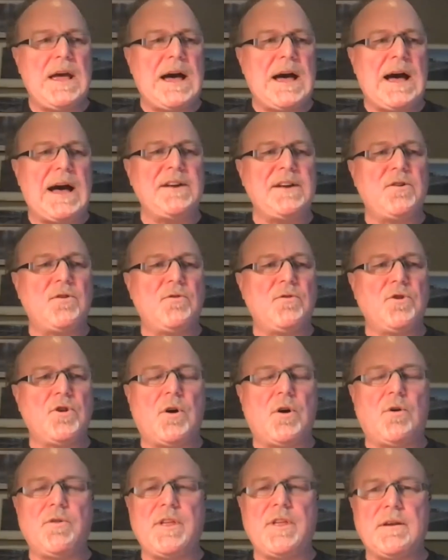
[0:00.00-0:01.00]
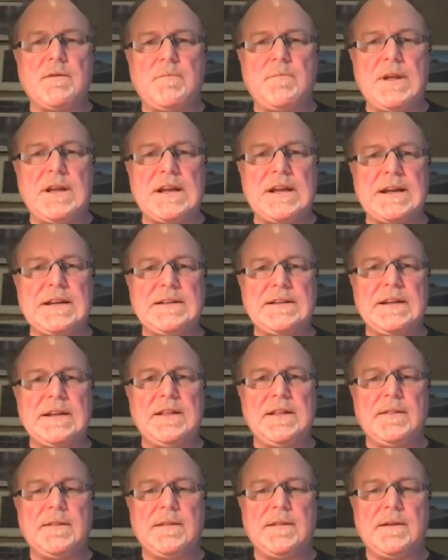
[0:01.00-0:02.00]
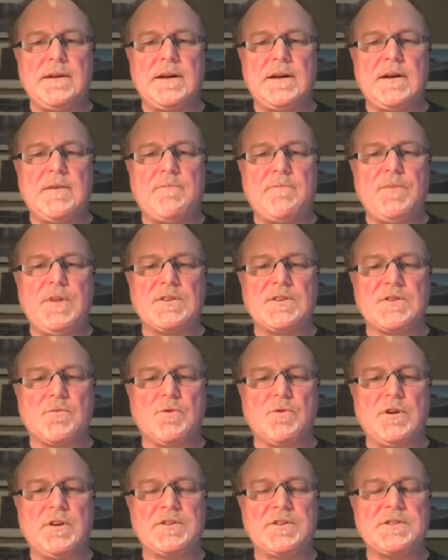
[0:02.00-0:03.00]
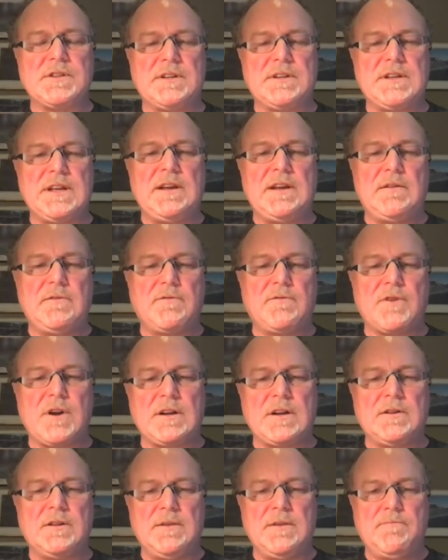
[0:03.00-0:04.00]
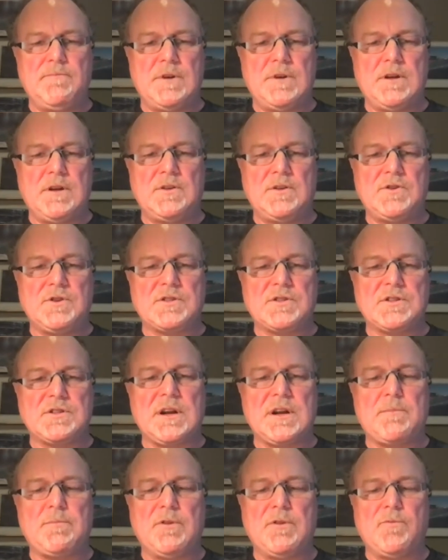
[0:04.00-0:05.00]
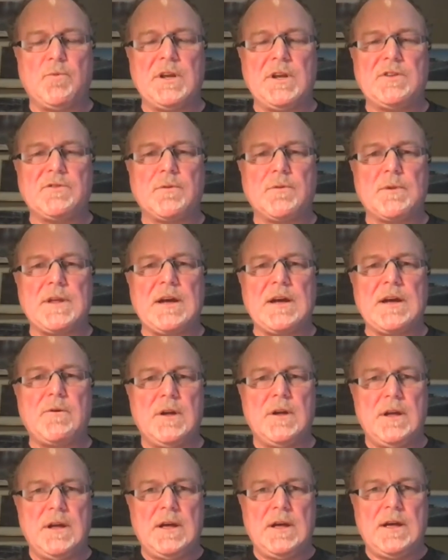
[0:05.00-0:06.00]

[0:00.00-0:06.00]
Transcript: I don't know that May 19th um, is a realistic date, frankly, uh, just a couple of weeks from now.